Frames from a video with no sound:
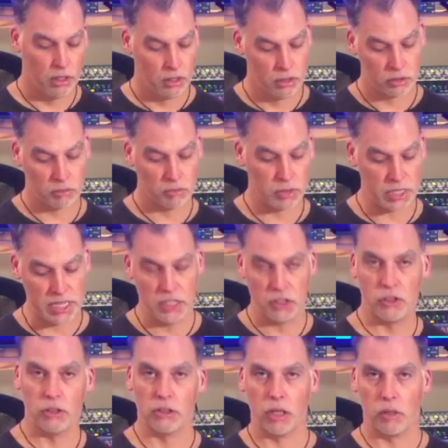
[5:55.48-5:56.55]
some
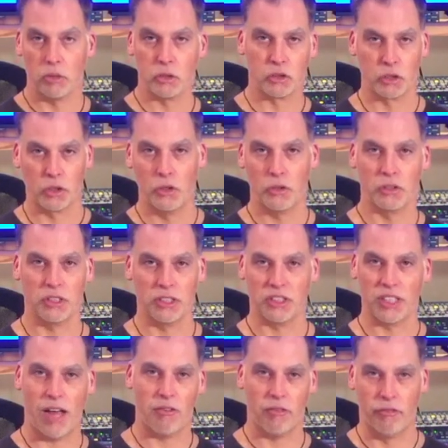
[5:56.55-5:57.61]
easier double strokes that
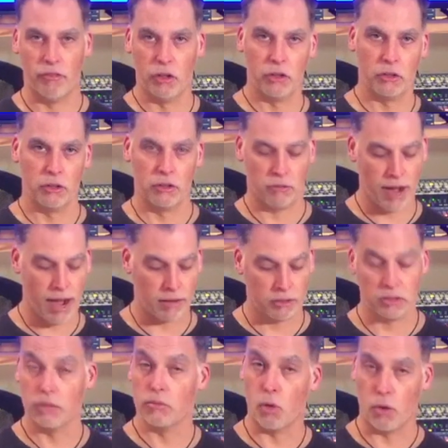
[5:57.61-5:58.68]
sound fuller and
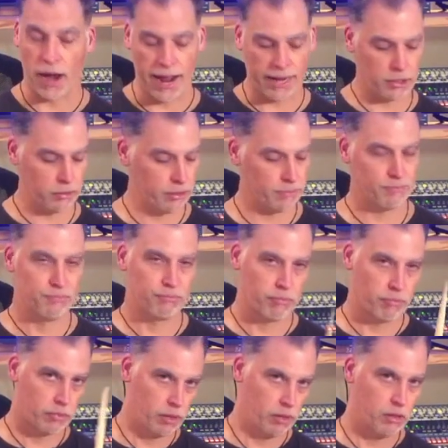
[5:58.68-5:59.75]
rounder and more accurate,
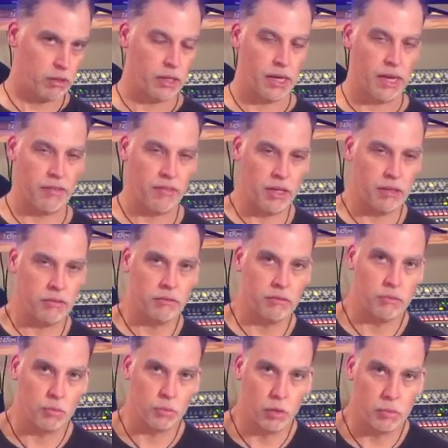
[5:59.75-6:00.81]
and then
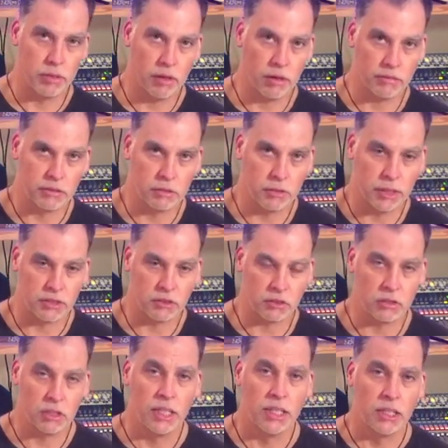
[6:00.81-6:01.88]
we'll be off to the races.
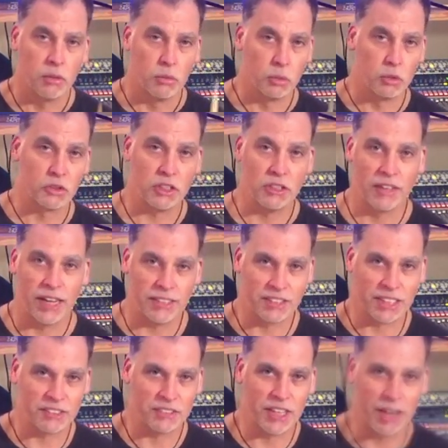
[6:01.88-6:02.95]
We'll see you guys next time.